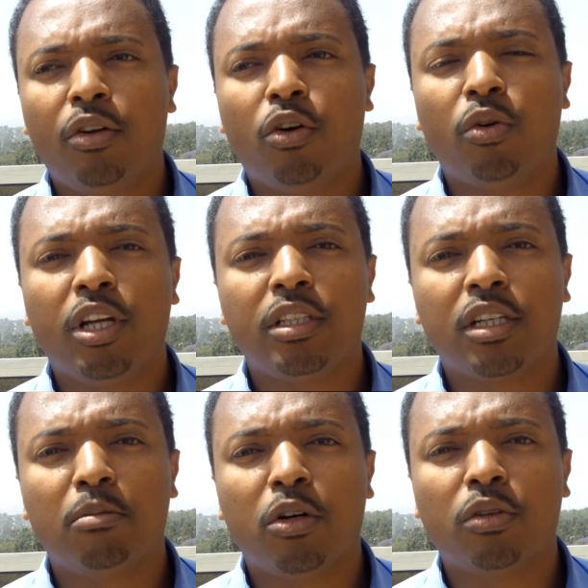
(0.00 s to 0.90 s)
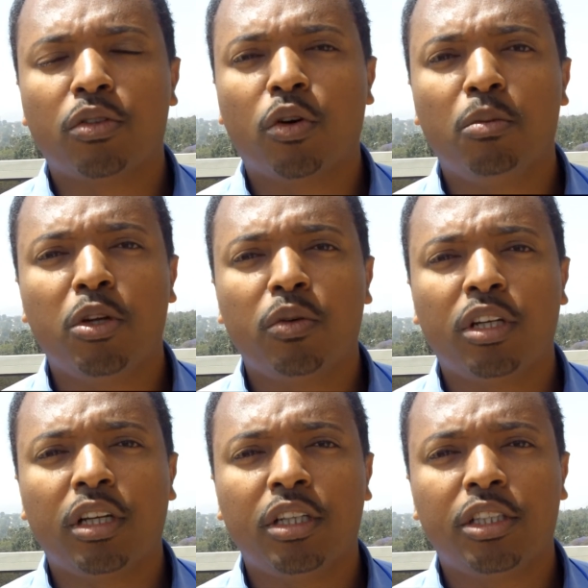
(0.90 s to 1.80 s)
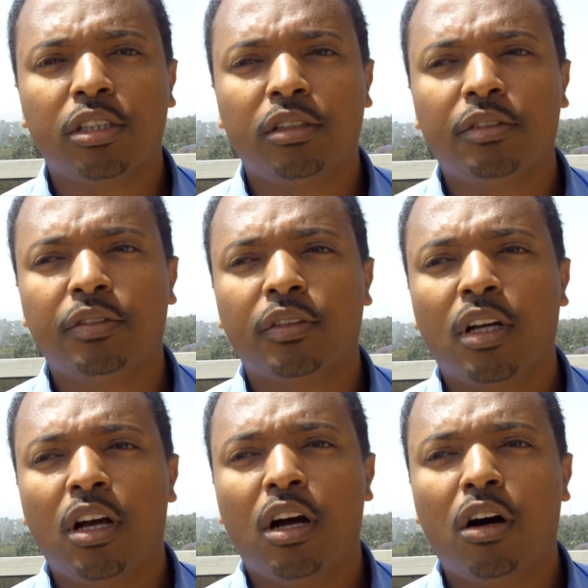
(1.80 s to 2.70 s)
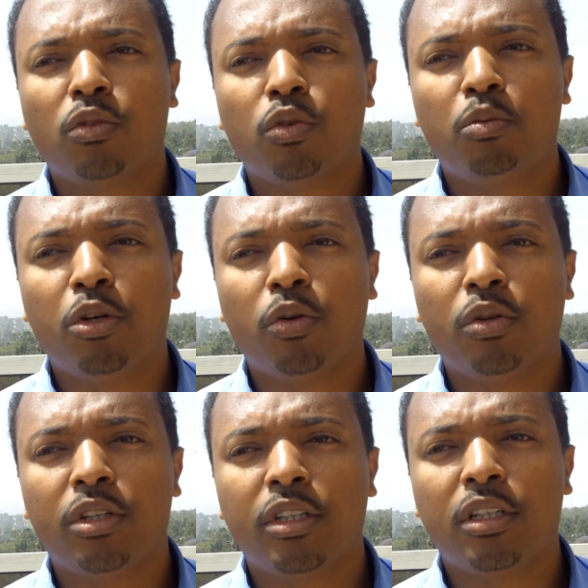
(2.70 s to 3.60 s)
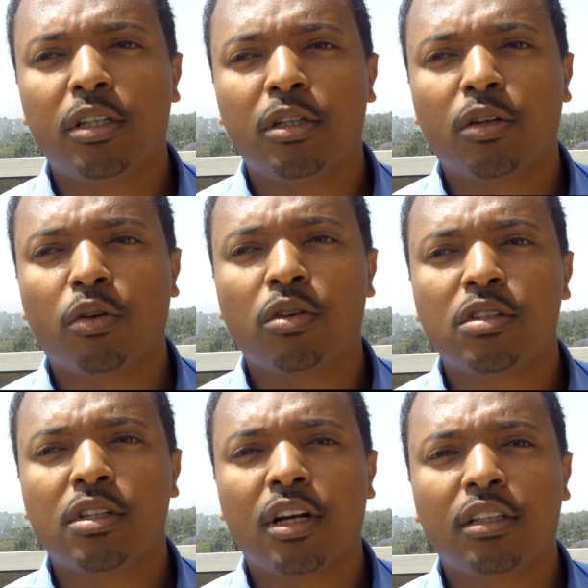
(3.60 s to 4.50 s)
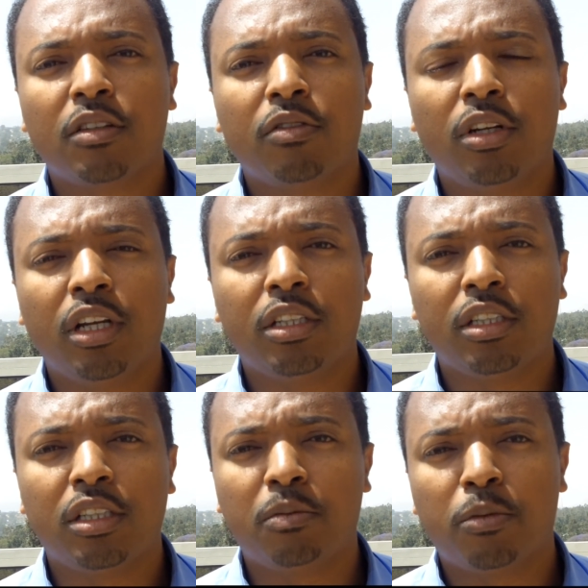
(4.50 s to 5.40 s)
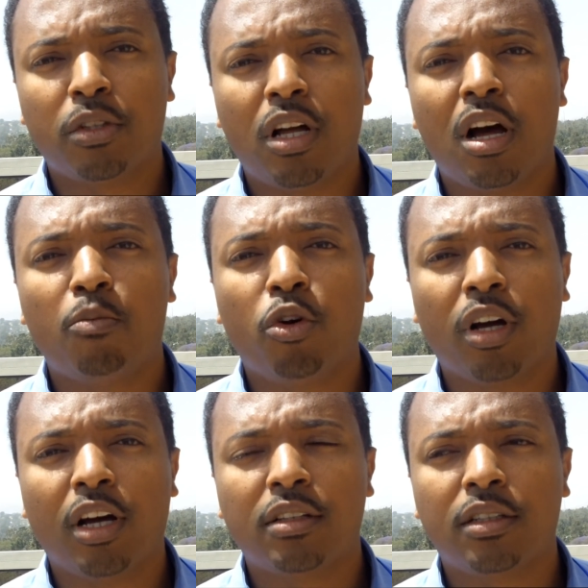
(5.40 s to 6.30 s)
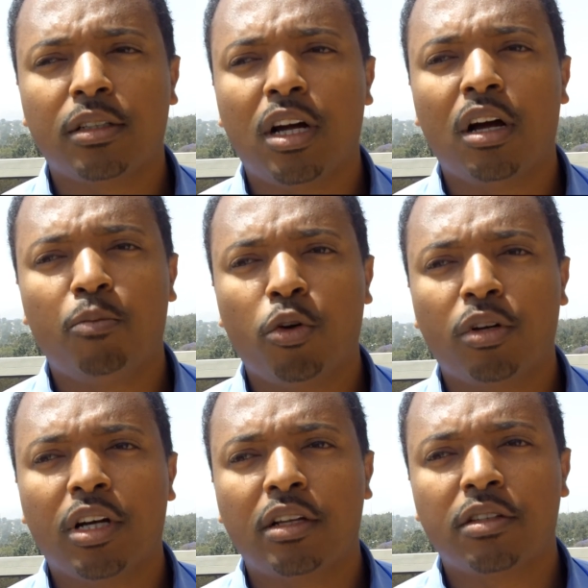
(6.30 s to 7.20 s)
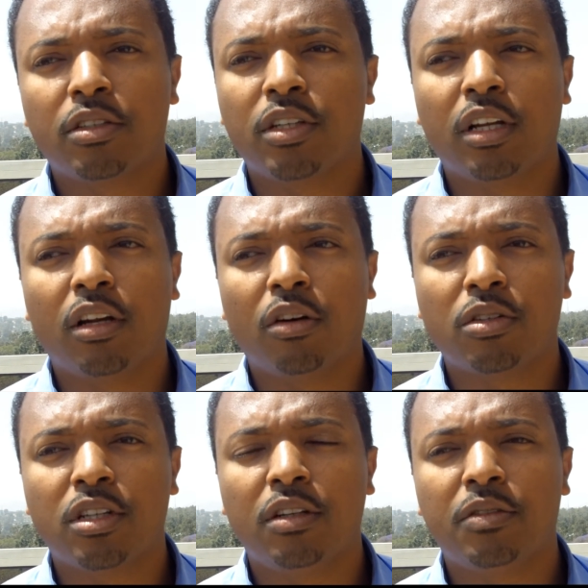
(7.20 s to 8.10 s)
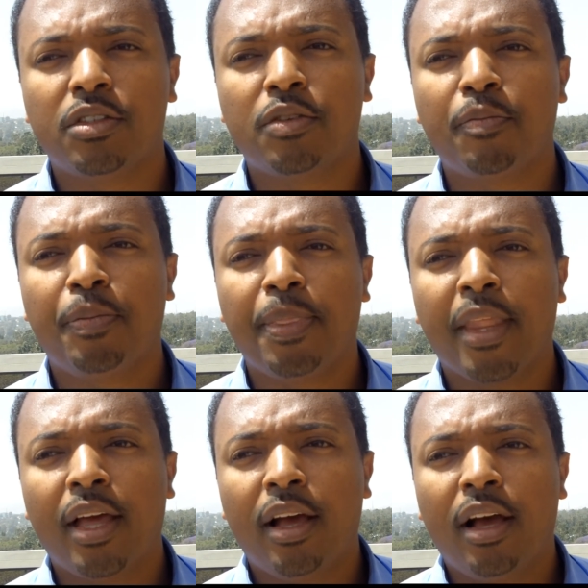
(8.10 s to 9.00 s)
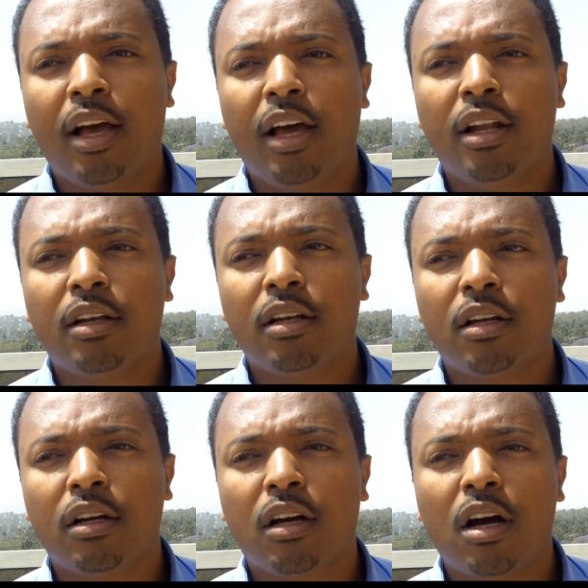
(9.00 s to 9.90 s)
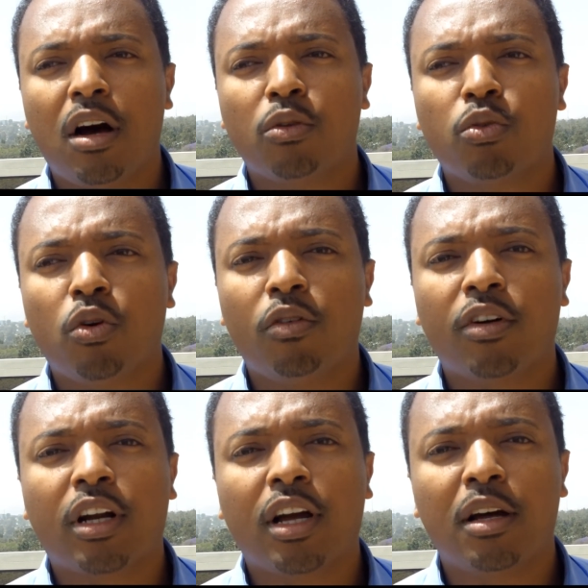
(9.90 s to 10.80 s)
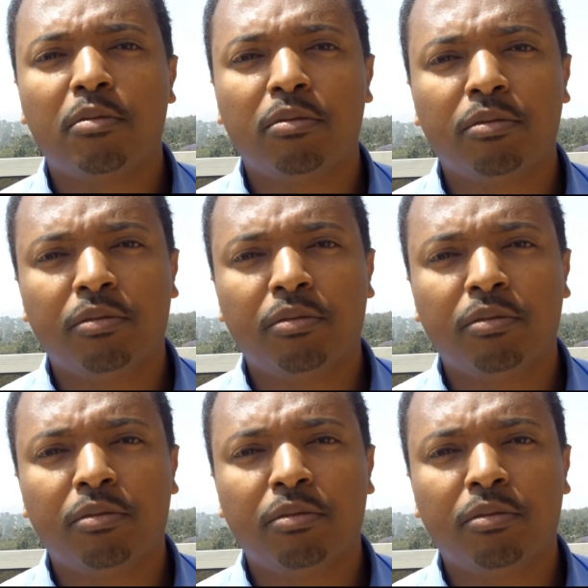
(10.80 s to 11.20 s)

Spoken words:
knowledge about communication, how to build constructive relationships among others and ourselves, and how to overcome